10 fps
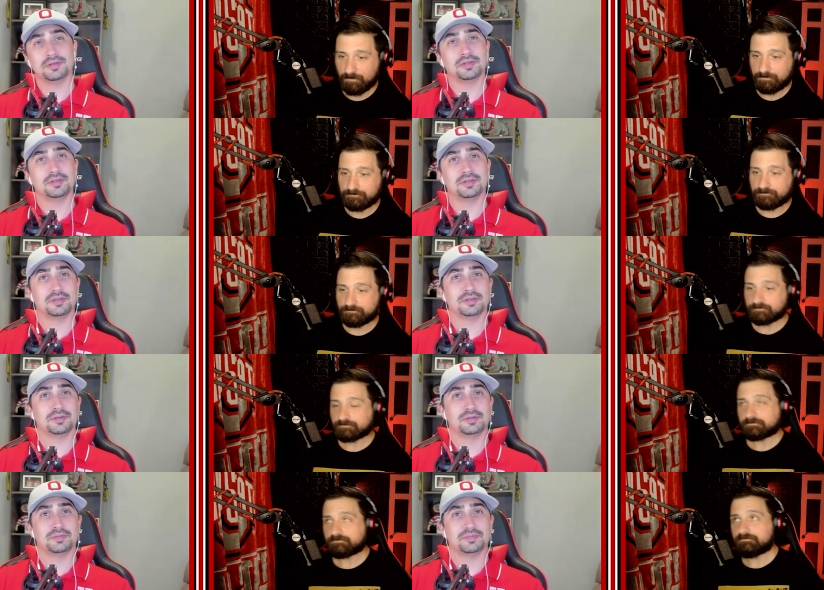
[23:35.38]

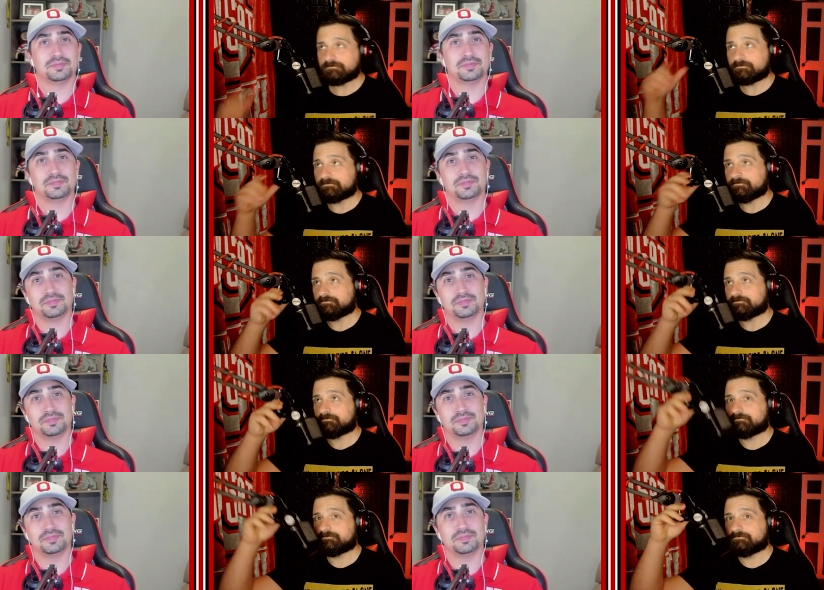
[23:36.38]

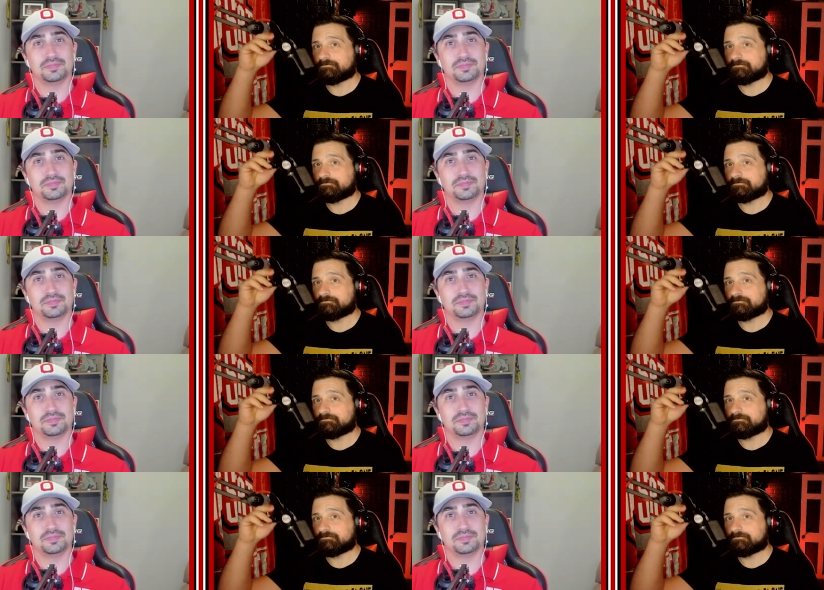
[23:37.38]
(no one is talking)